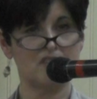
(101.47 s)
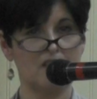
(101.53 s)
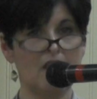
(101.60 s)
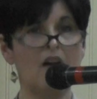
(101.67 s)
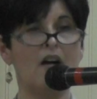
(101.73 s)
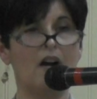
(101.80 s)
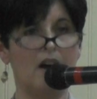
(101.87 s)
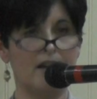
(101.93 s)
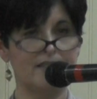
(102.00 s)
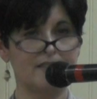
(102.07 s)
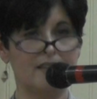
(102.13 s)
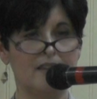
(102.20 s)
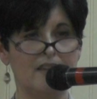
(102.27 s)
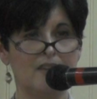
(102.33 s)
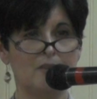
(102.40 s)
is Lott,
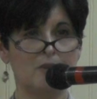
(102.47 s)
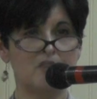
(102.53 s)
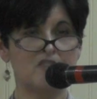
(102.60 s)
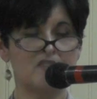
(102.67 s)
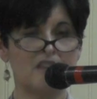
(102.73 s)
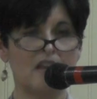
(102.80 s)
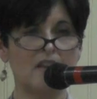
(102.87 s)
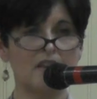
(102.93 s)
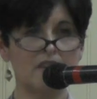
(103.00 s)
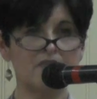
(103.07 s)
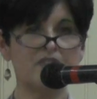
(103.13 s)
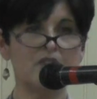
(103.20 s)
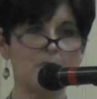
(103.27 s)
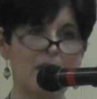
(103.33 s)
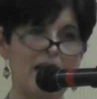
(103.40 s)
which is only a
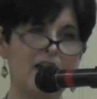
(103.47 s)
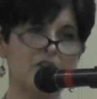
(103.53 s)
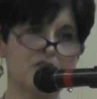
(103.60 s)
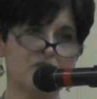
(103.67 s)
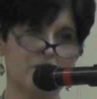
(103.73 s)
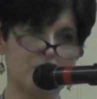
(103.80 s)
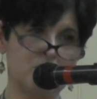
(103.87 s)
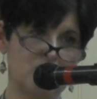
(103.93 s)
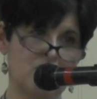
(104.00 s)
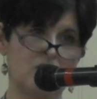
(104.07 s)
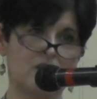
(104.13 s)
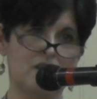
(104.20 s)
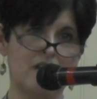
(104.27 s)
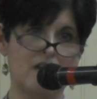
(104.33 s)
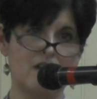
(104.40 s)
few miles from
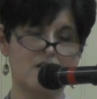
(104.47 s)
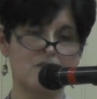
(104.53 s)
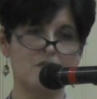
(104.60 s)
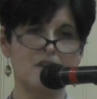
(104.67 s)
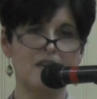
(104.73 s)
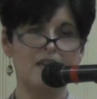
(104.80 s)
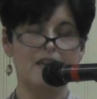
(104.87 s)
Jellicoe.